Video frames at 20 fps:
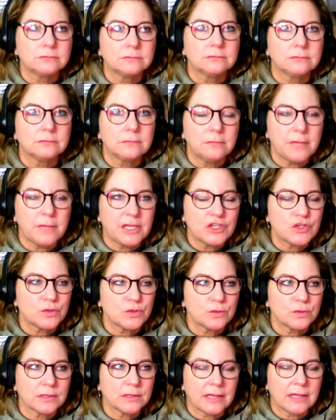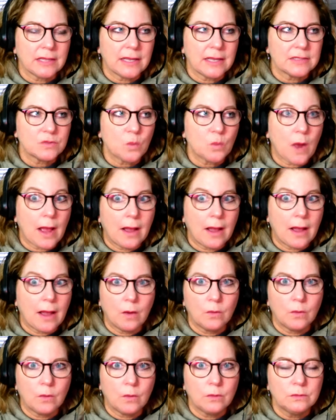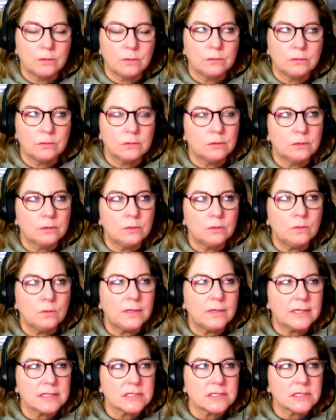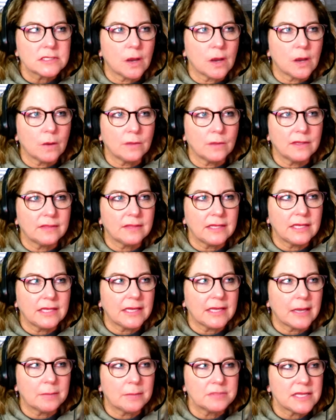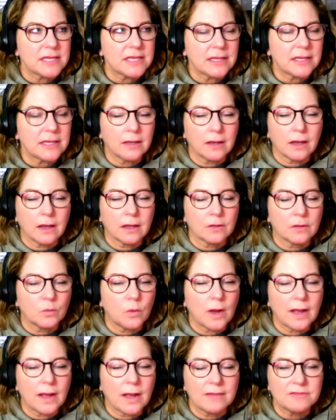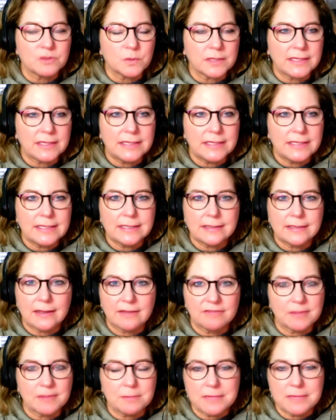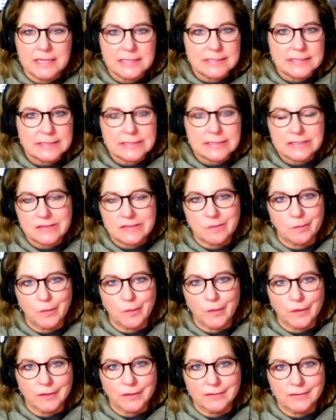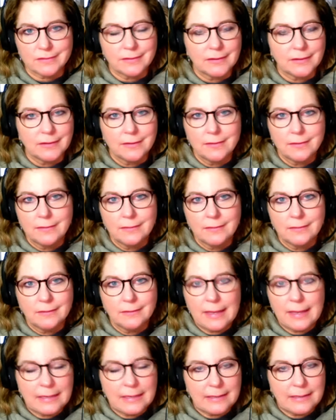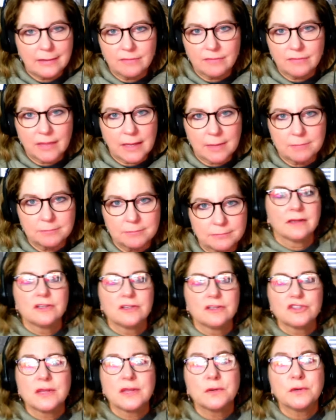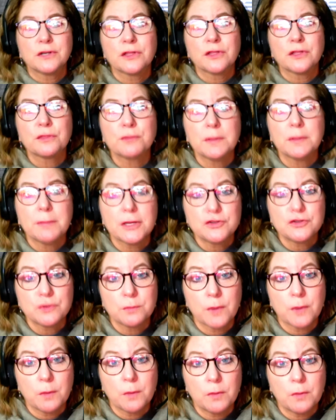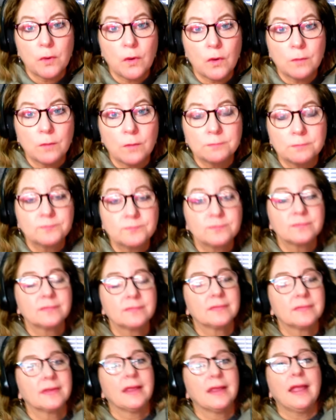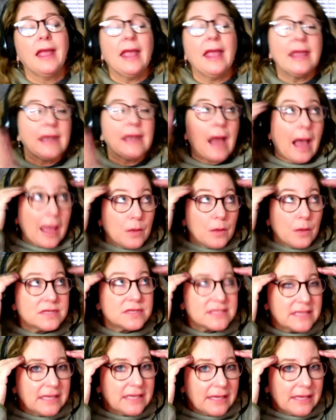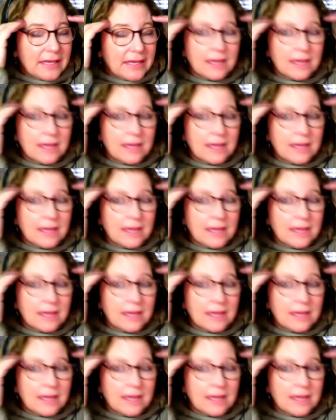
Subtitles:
makes you realize, wow, who is Cody that he kept taking on wives when he didn't have the means to support any of them? So they were in a 3-bedroom mobile home. And I was thinking